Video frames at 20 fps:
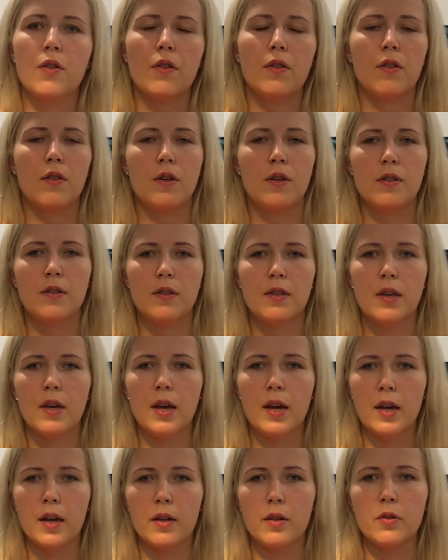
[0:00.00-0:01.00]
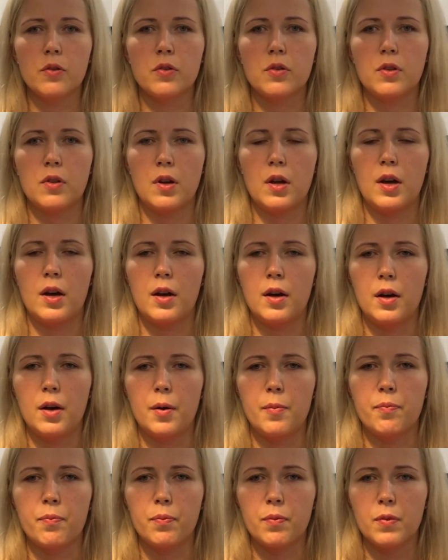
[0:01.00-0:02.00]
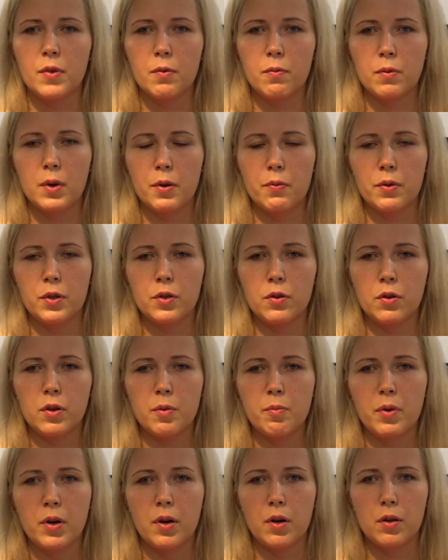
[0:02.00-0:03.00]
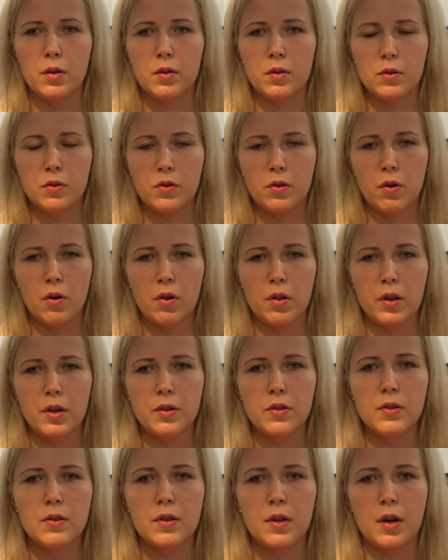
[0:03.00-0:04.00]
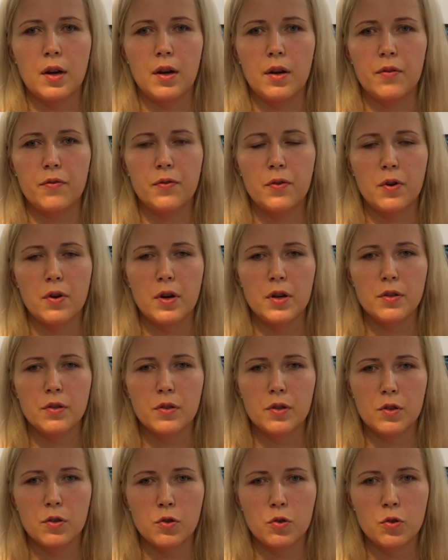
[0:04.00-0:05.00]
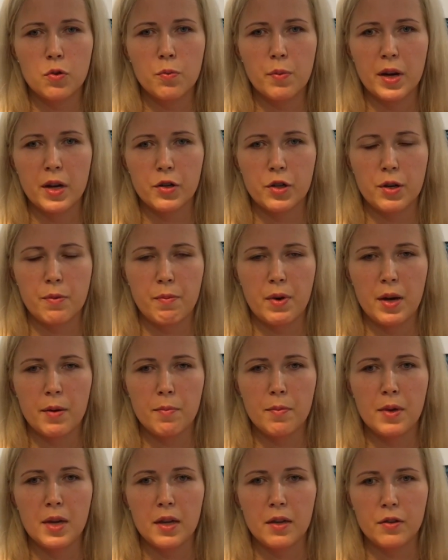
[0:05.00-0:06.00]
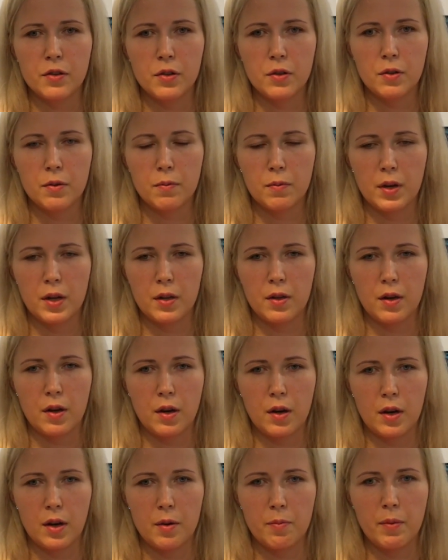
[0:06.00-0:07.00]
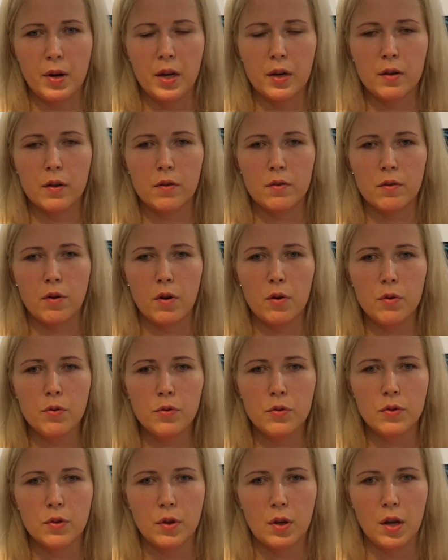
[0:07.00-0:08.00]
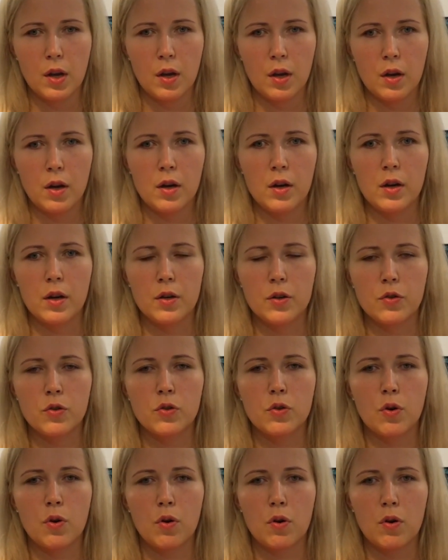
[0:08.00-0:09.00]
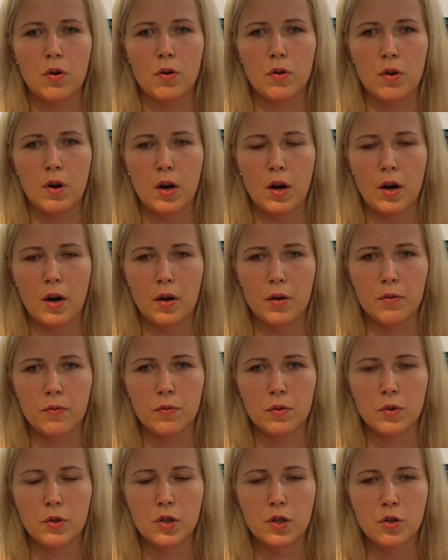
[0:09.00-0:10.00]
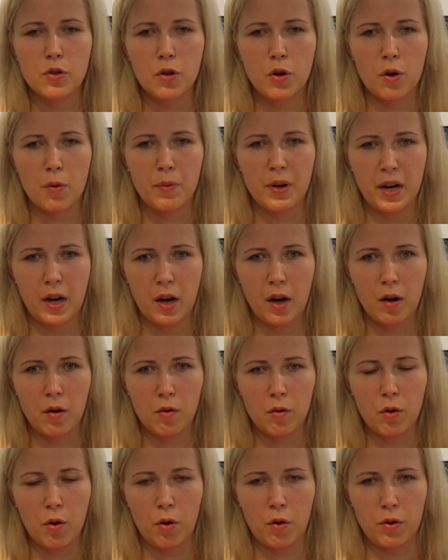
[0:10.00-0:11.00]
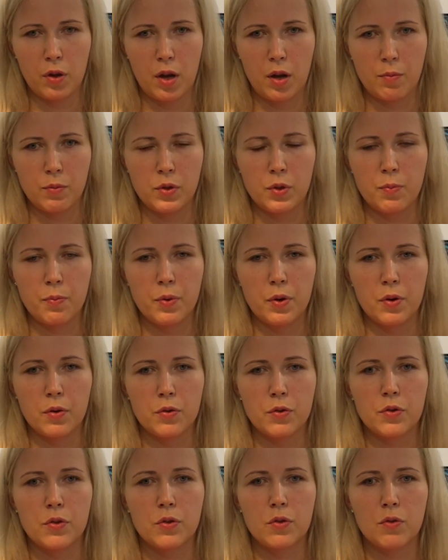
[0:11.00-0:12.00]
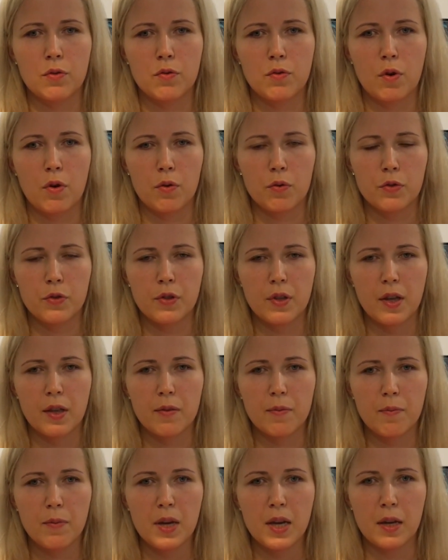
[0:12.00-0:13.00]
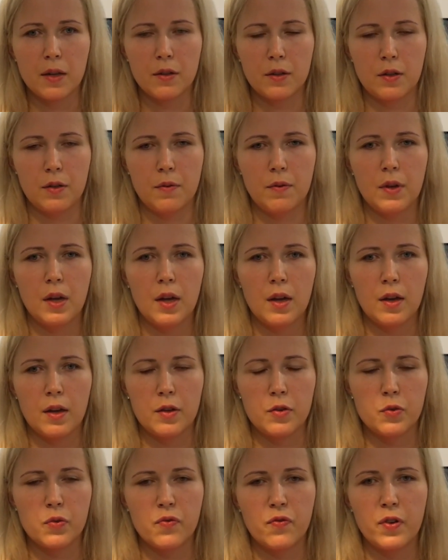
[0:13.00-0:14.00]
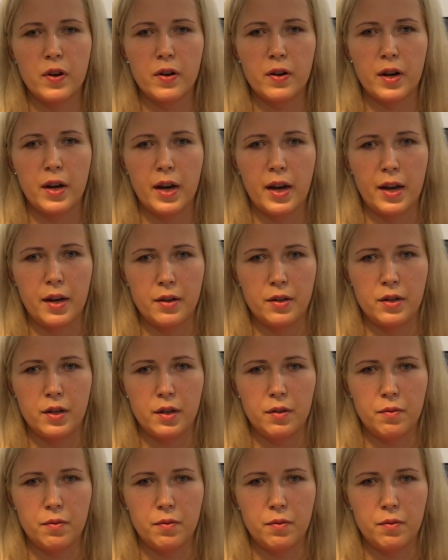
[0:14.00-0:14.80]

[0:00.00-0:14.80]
these scales when we talk about solids, for instance, to measure my meat when I make a roast. So I would determine how long I'm supposed to roast that meat. It's very handy.